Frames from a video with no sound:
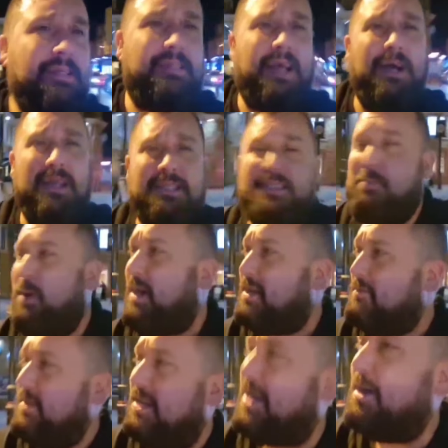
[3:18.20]
So this is the part
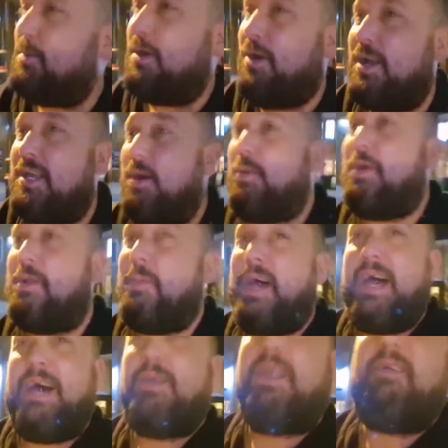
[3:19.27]
of the video where I go on
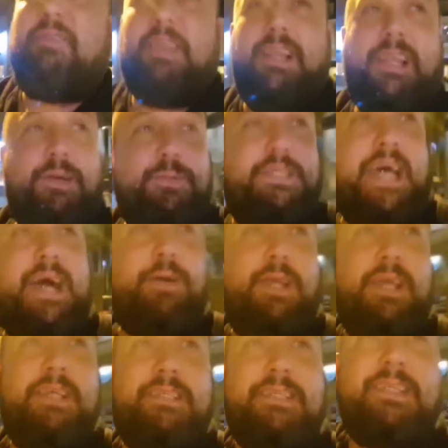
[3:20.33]
about how lovely the little town
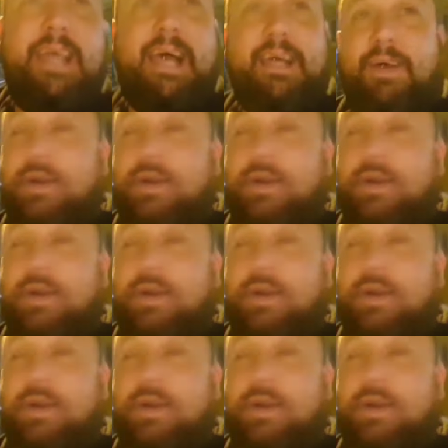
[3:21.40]
is and how